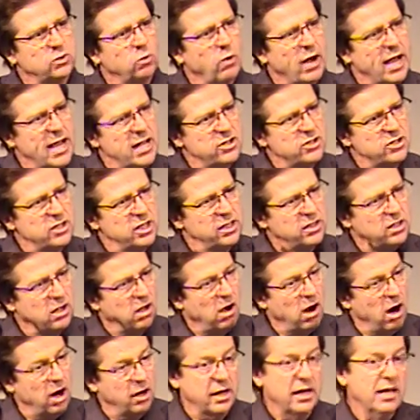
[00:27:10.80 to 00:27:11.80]
waged in the
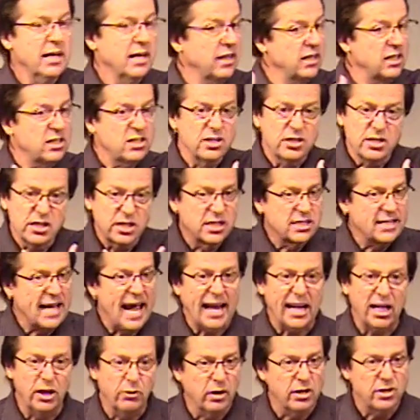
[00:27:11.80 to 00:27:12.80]
heart. And this is
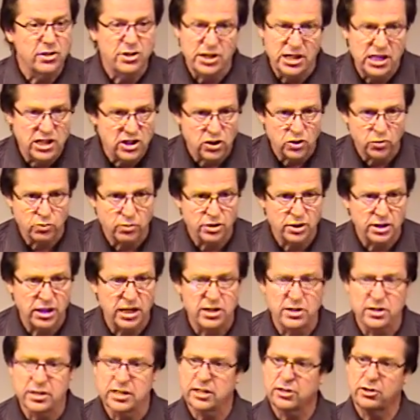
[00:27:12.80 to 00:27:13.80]
exactly what Jesus was teaching.
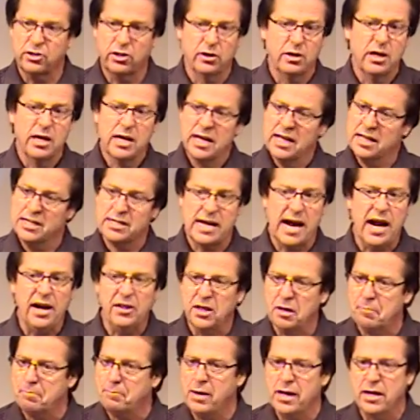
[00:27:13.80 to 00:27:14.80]
He said, you know, it's out of the
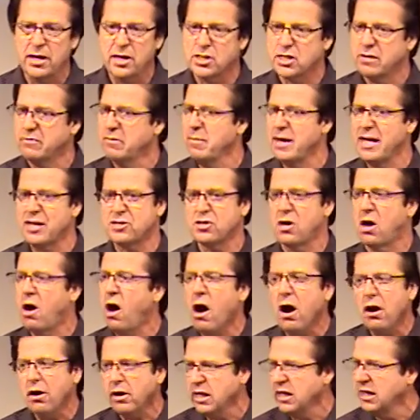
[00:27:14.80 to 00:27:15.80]
abundance of a man's
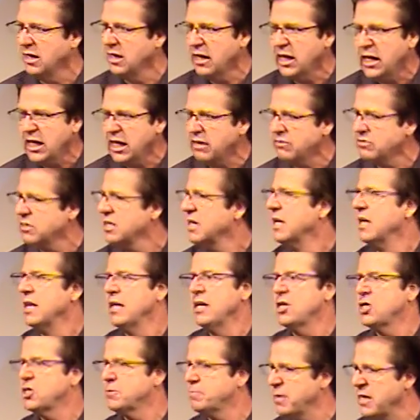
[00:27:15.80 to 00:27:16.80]
heart. He lives,
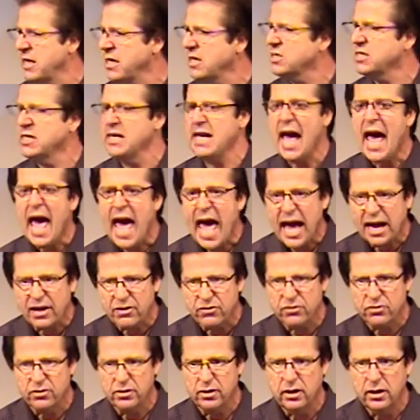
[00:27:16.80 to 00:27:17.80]
he speaks, he
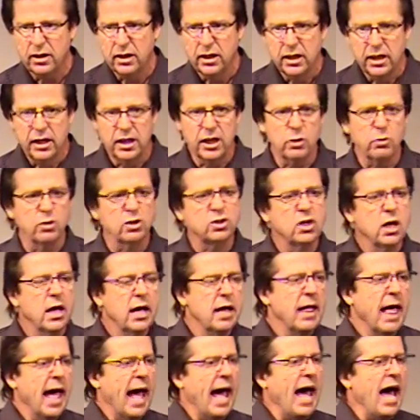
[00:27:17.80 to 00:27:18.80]
acts. In other words,
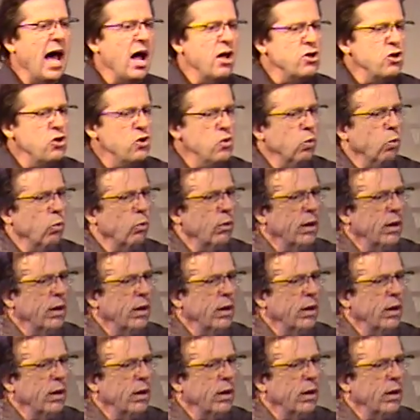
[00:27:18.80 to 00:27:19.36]
how you